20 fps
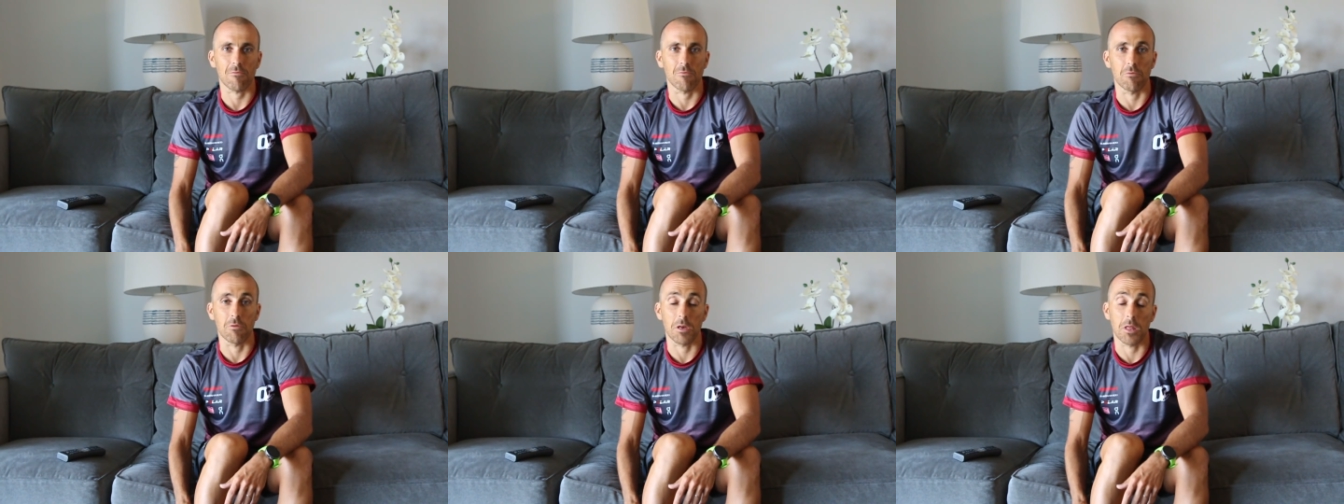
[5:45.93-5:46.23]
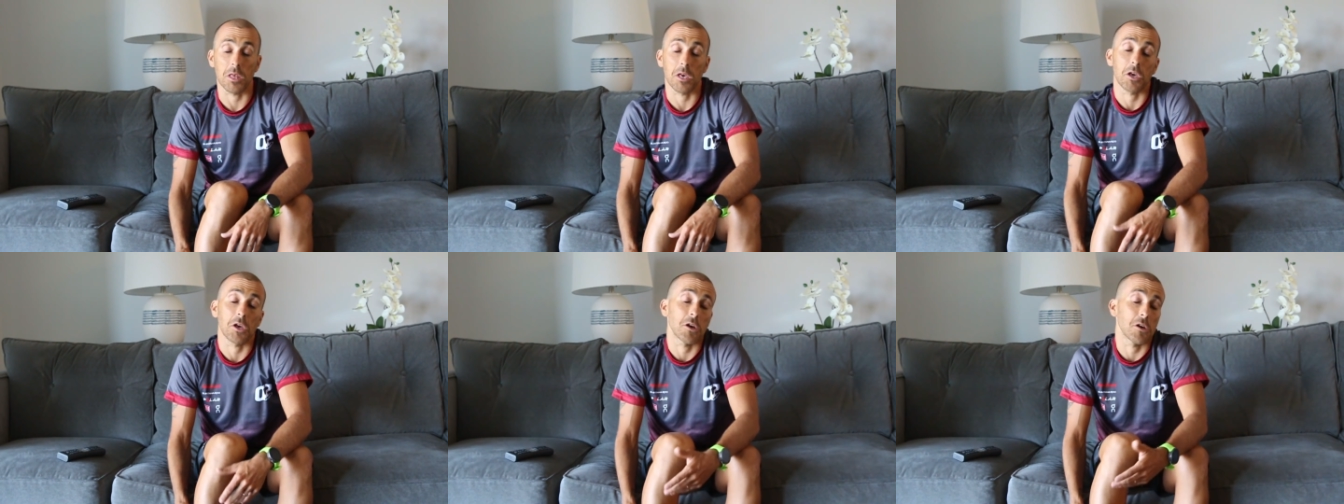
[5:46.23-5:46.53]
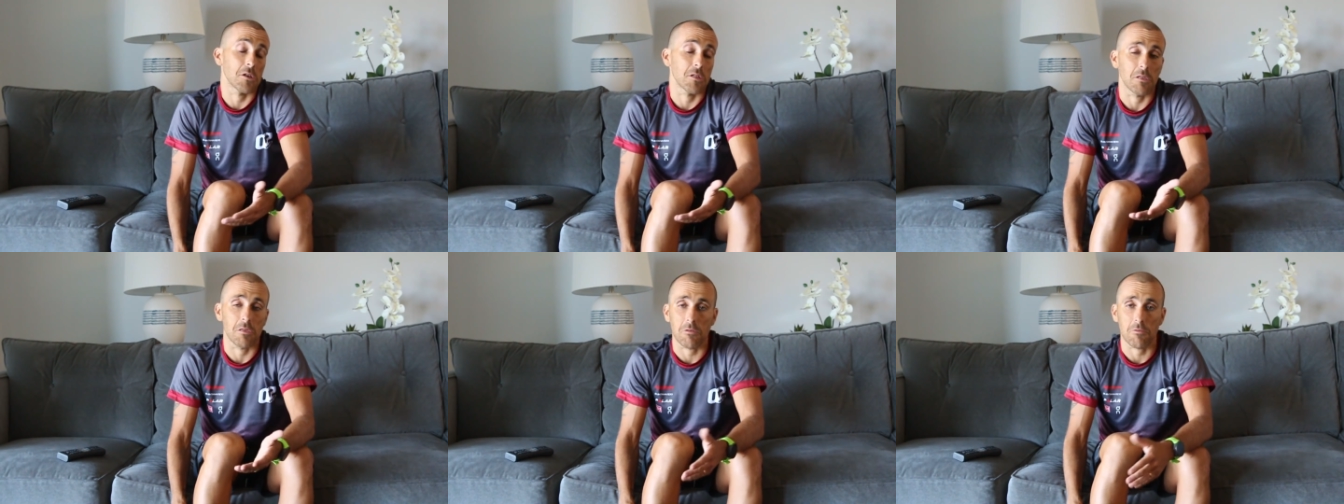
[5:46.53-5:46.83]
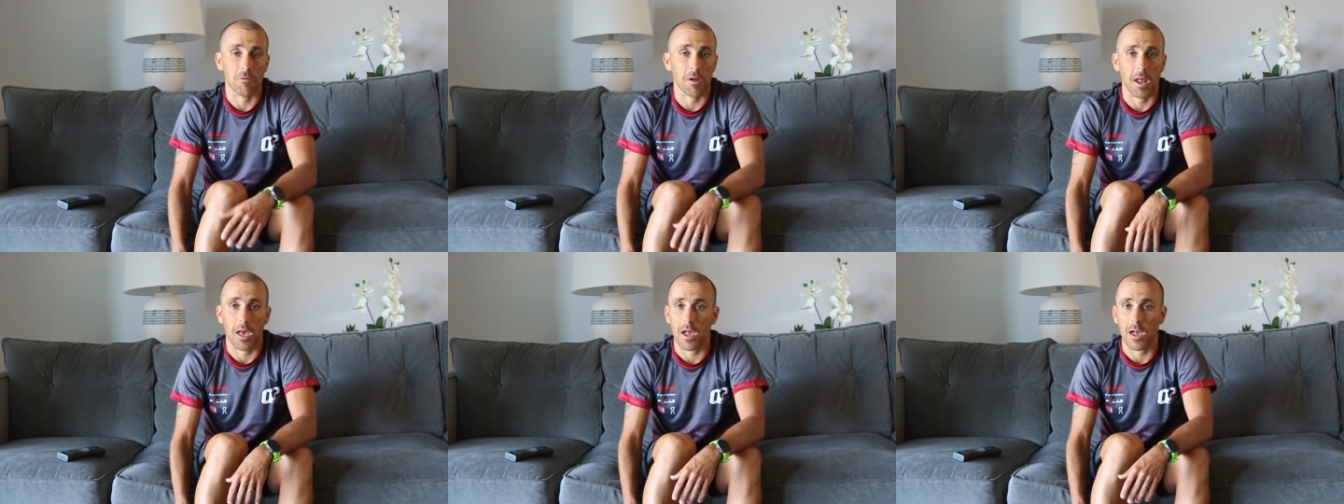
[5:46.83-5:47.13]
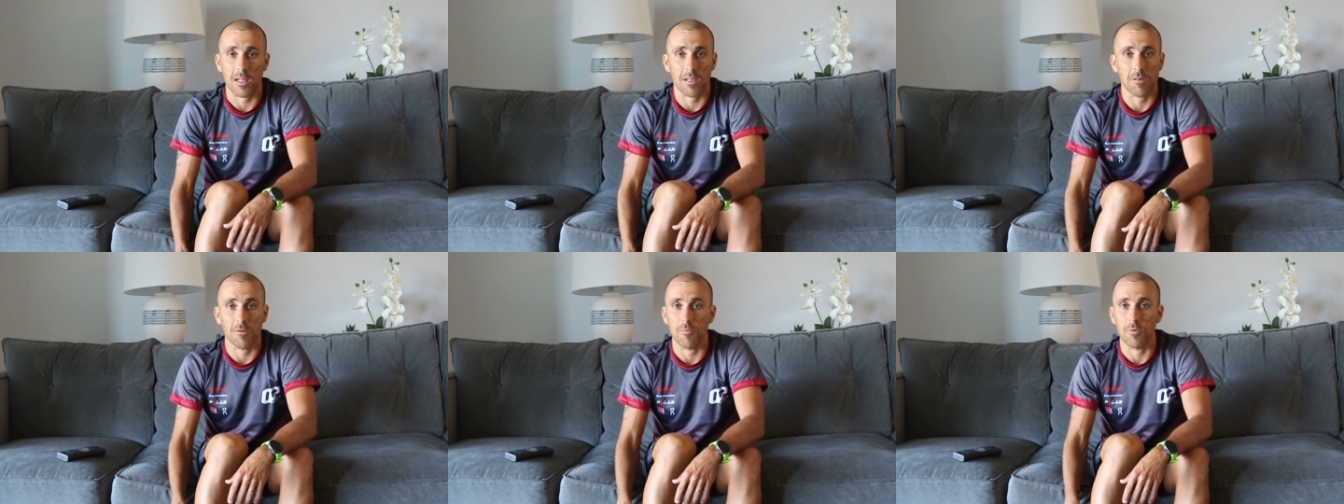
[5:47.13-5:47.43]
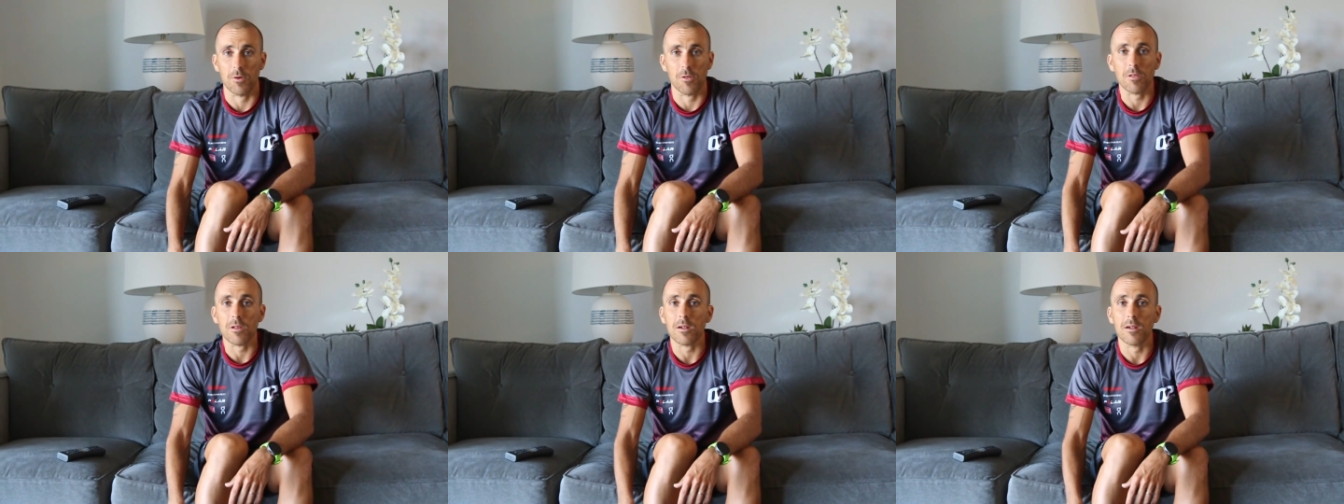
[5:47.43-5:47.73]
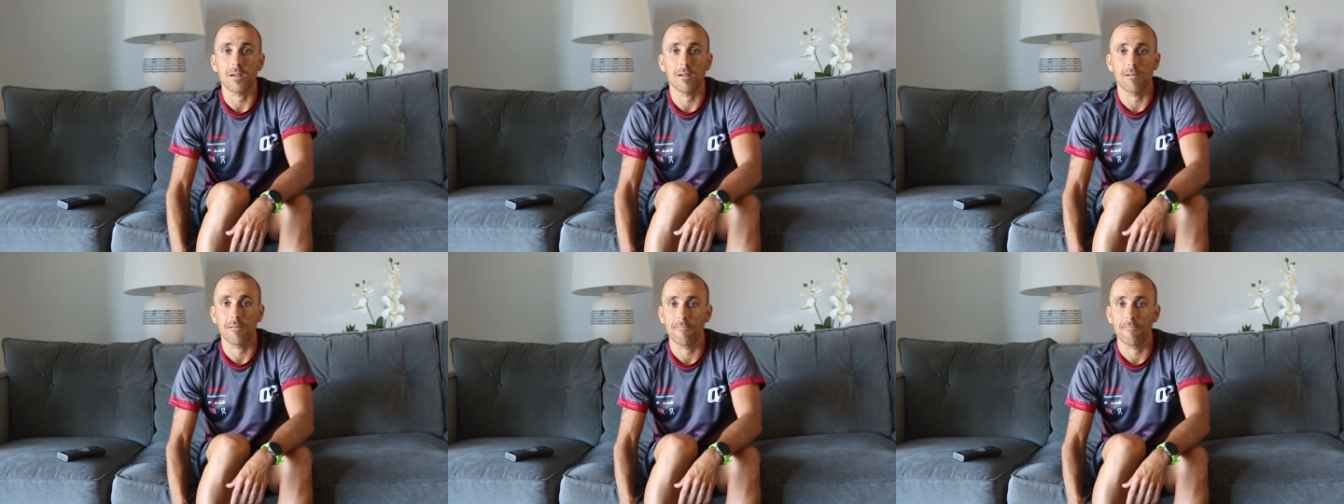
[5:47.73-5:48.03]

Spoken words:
really good when I got to Boulder.